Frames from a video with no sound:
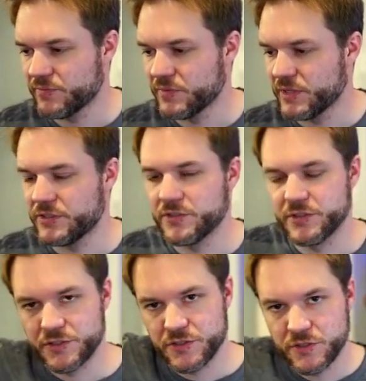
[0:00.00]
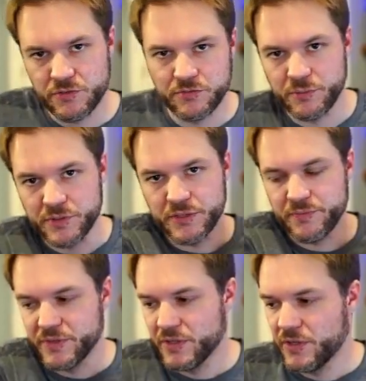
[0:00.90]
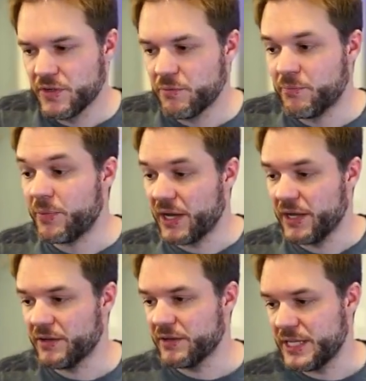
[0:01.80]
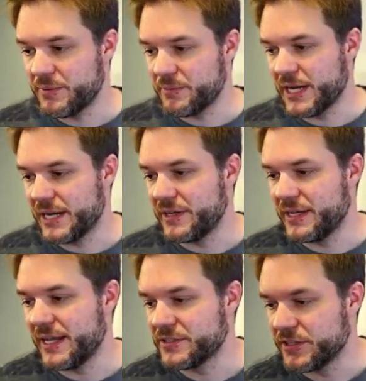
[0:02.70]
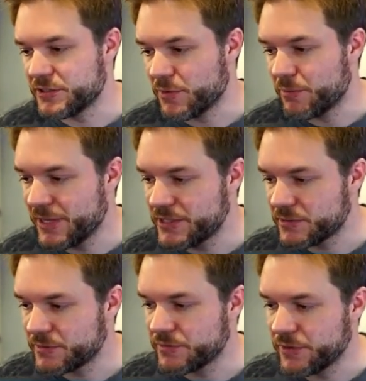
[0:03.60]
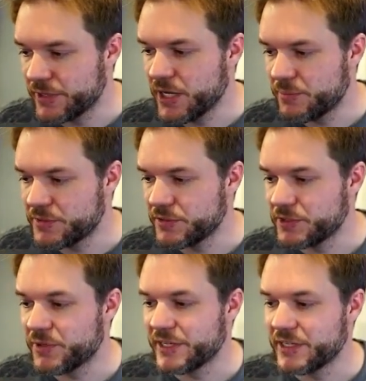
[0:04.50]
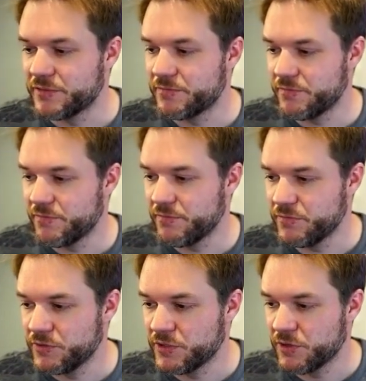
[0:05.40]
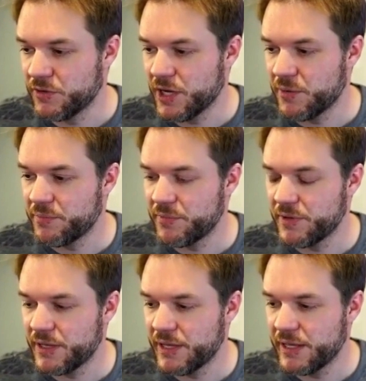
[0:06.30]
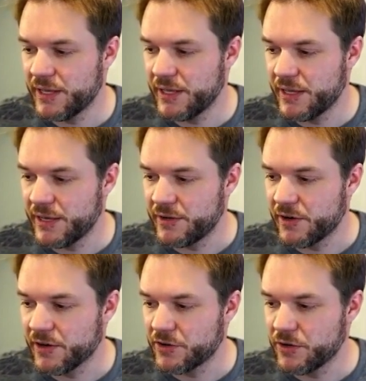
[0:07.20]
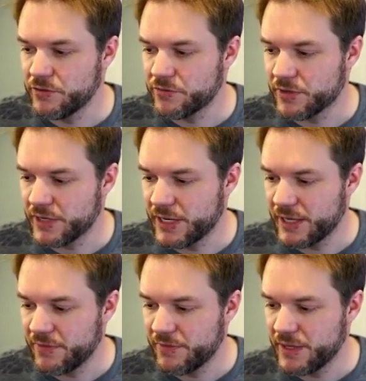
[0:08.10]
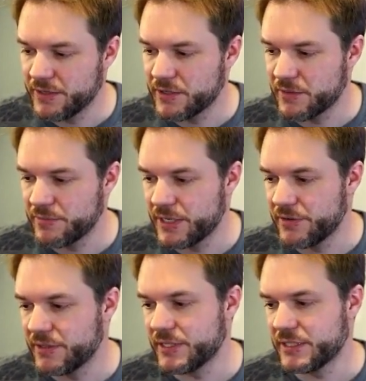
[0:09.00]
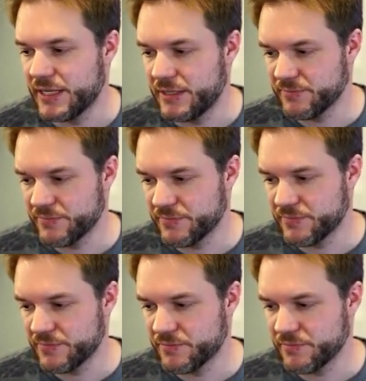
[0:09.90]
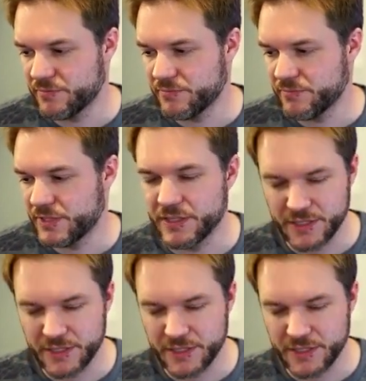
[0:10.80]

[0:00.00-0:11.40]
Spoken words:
And so it just swoops in. But keep in mind that it has all this momentum of going up. So it's probably going to go up and arc over and then come down in like that. I think that's